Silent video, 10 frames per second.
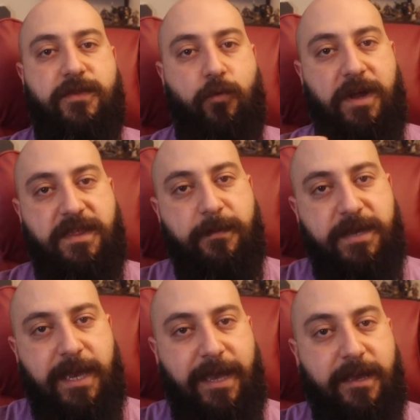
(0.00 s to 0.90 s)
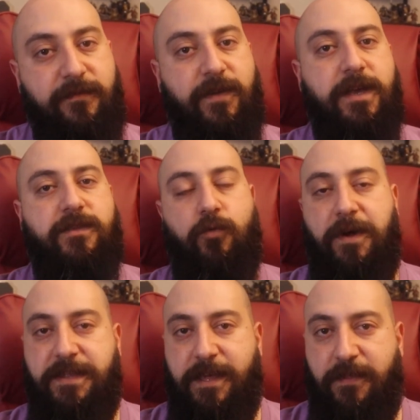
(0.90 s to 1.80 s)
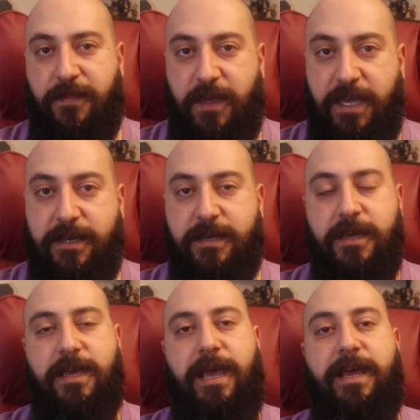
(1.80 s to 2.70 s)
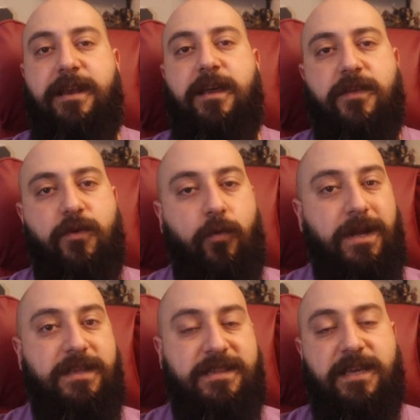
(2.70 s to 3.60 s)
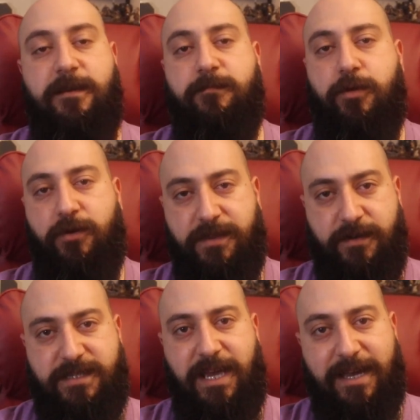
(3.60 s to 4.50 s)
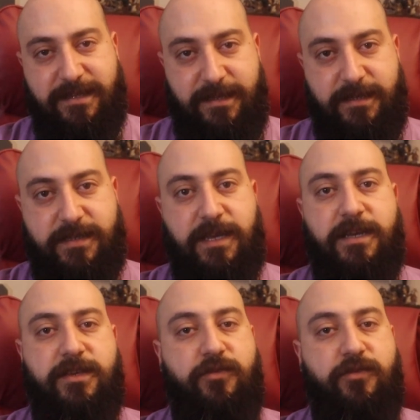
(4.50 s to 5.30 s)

The way they behave, the way they think, and the way that they employ their tactics.